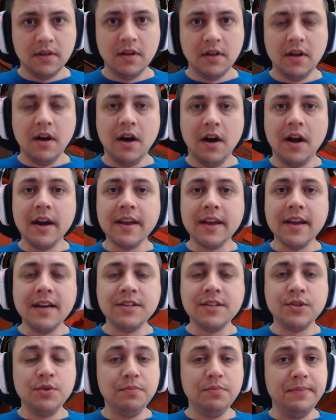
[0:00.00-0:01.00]
Alright
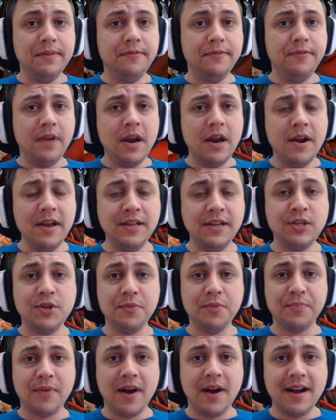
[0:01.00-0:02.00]
guys, you'll be very
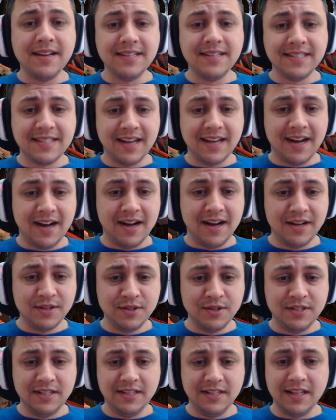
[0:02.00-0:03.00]
surprised
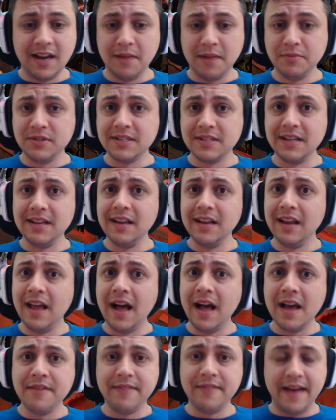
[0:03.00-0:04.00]
to see that I'm still
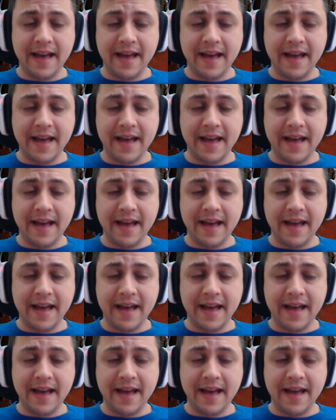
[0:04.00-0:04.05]
alive,